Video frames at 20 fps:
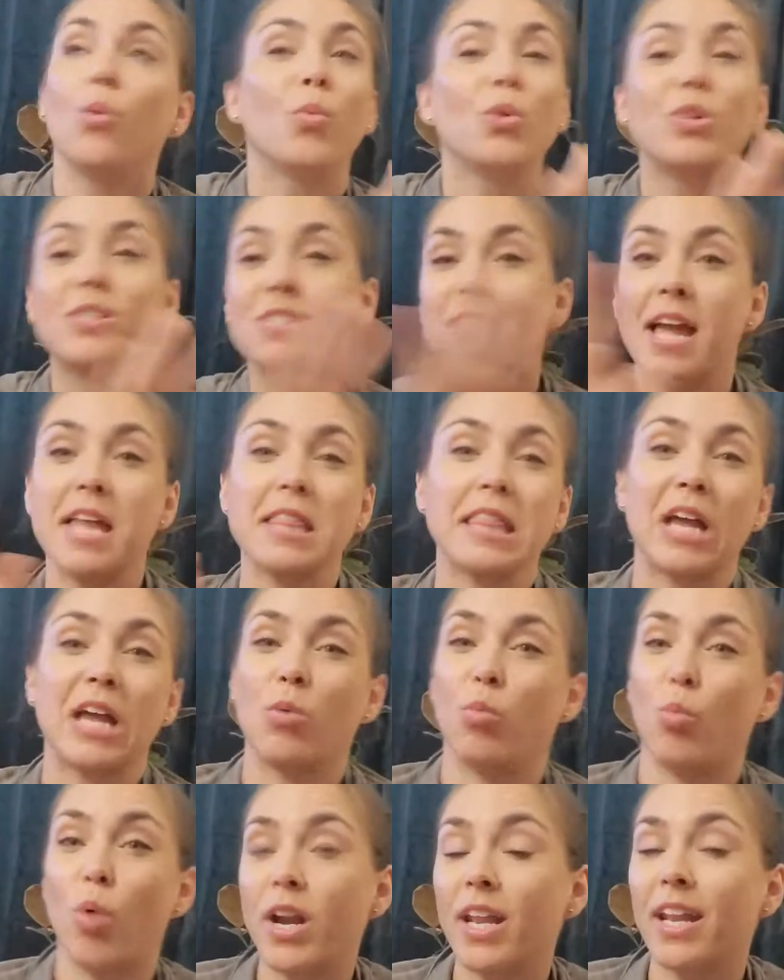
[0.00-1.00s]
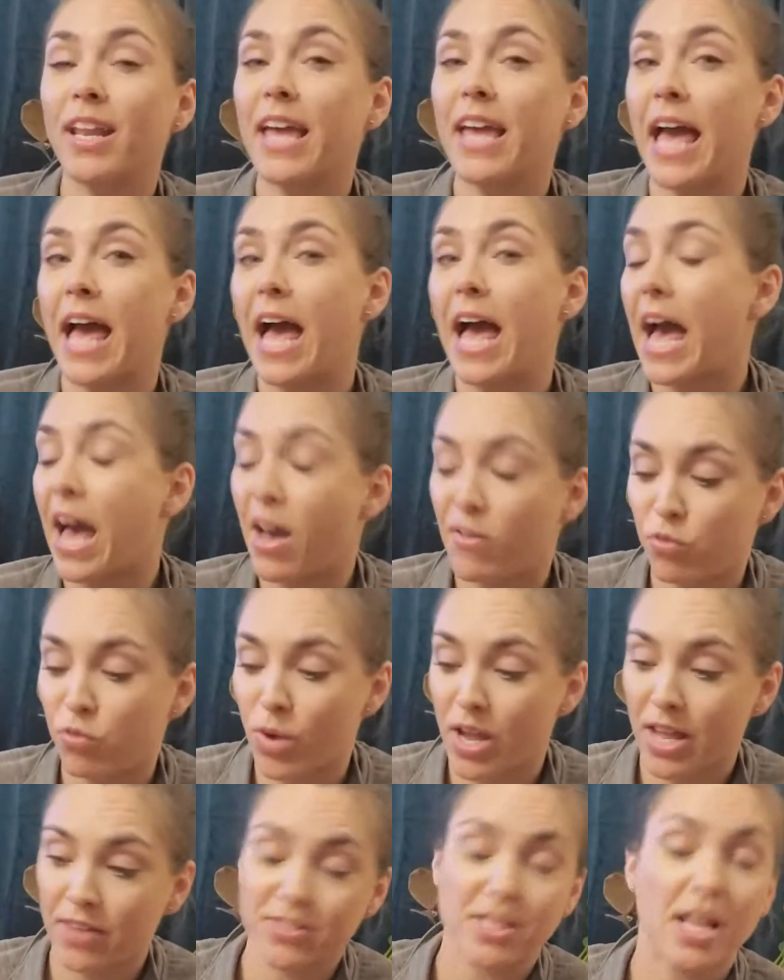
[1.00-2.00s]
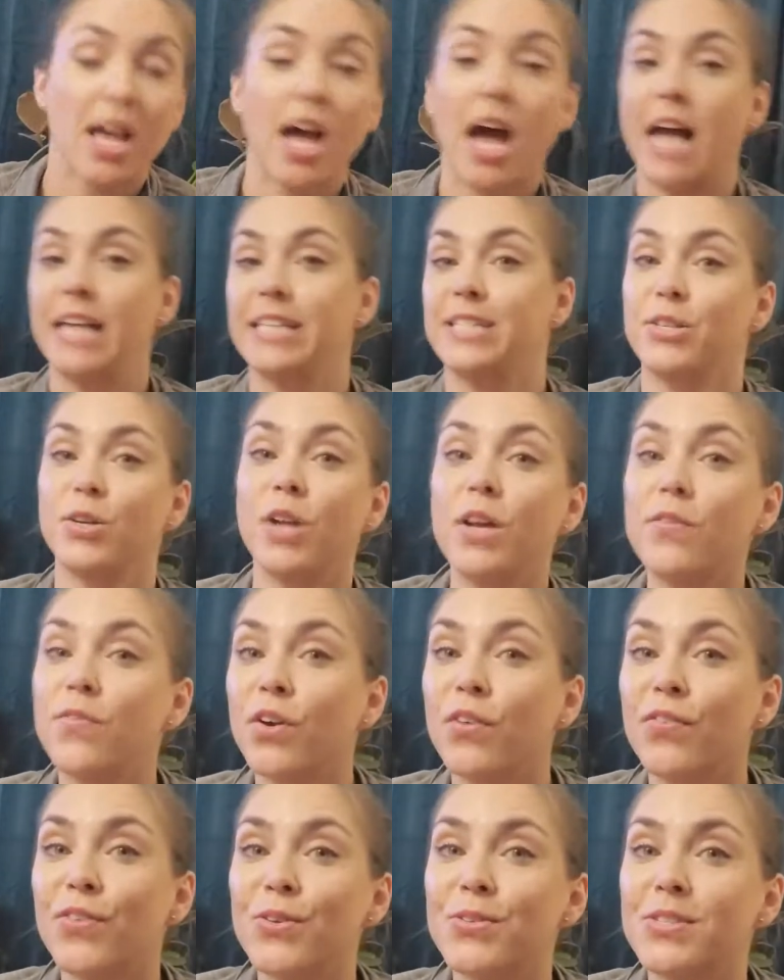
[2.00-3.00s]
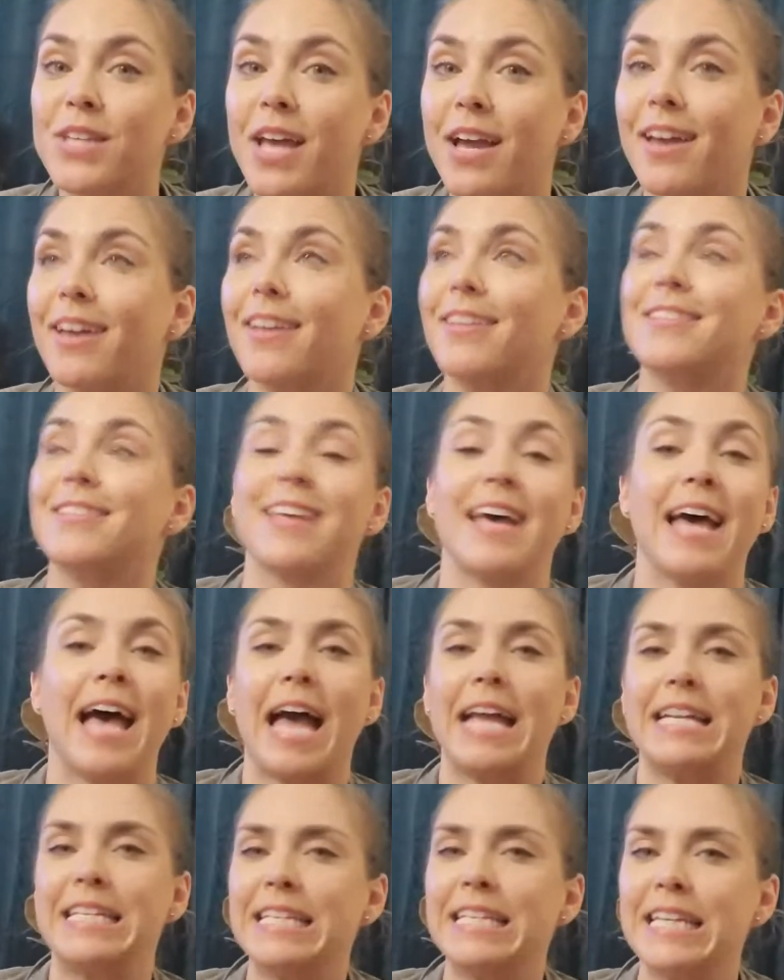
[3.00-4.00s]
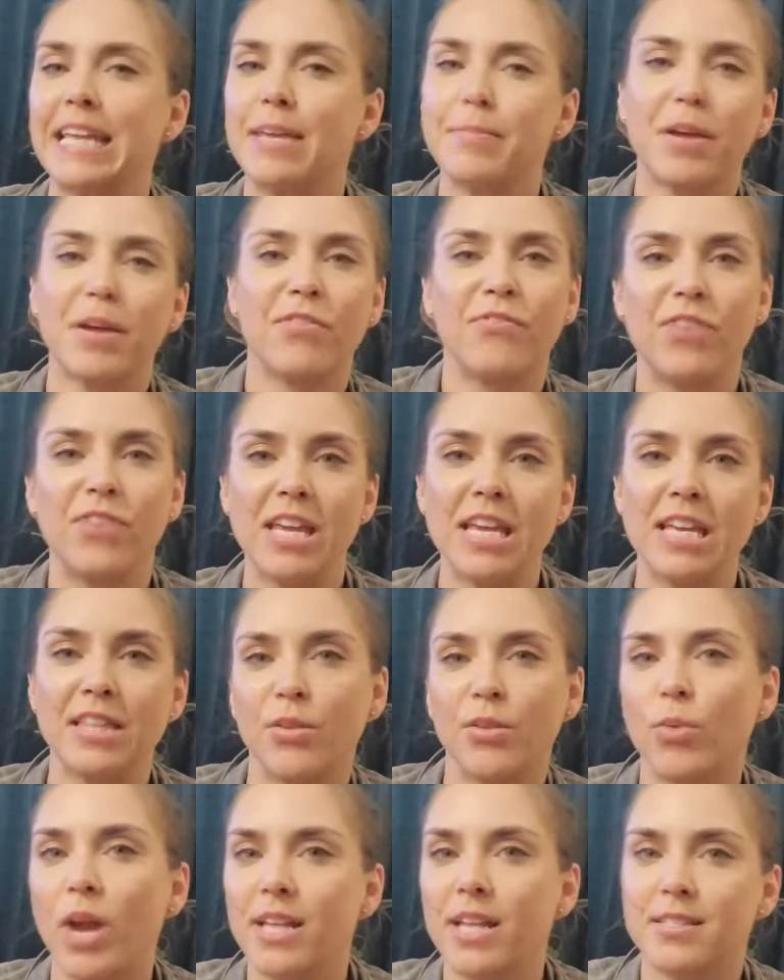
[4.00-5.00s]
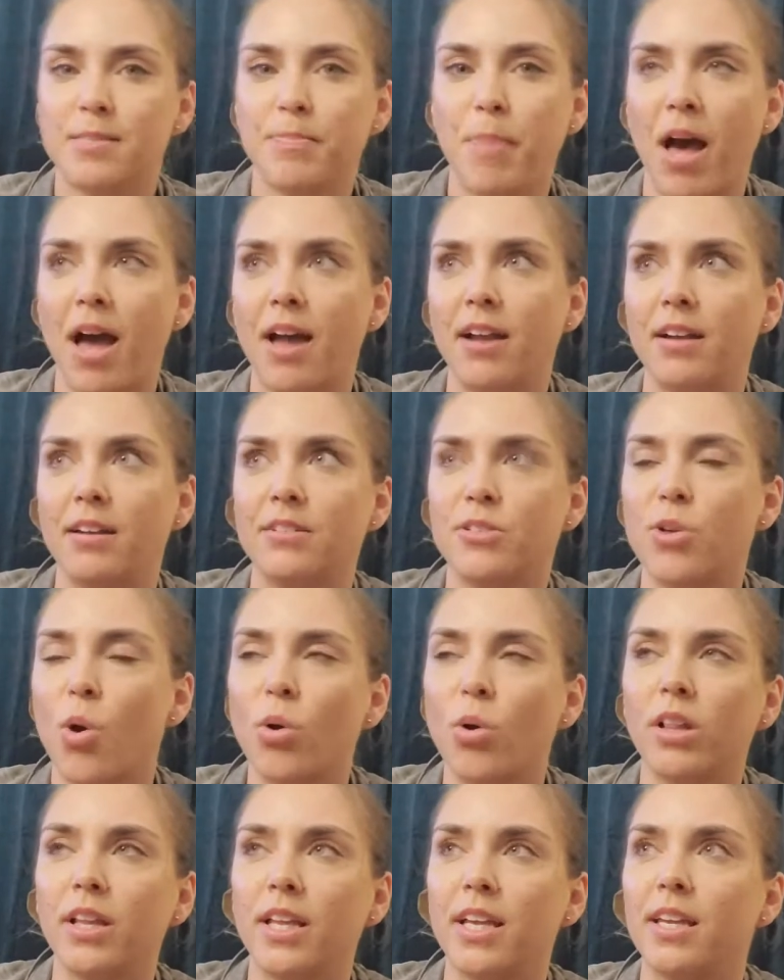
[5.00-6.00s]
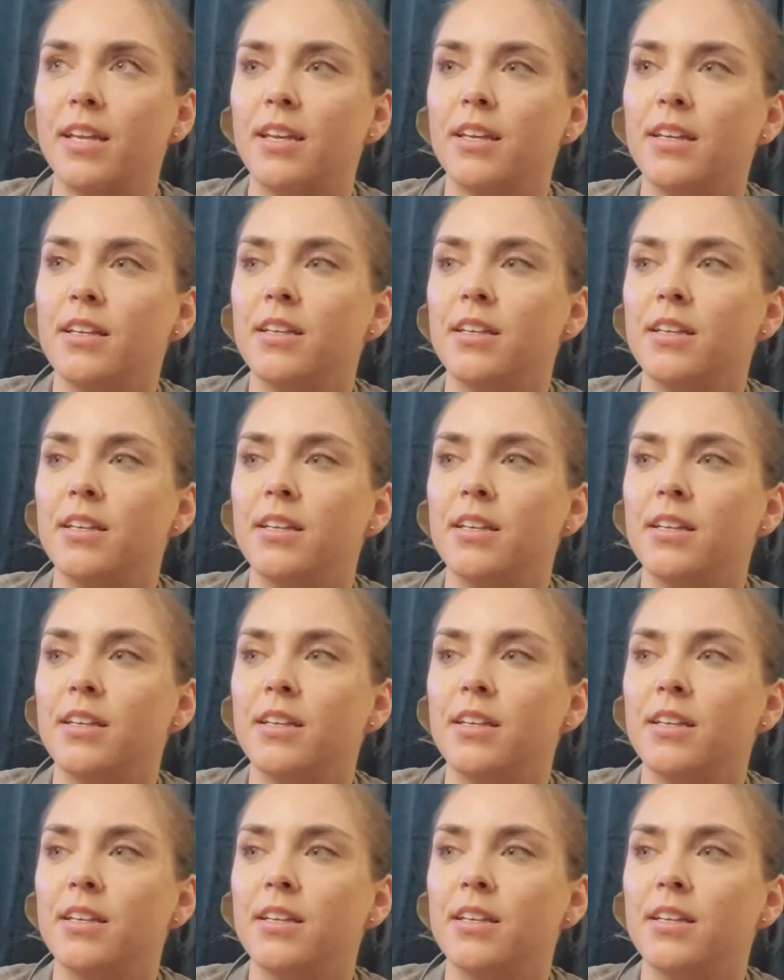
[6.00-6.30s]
We're saying like 1.5 waves. I stood up for a few seconds. I didn't get my feet in the right spot totally.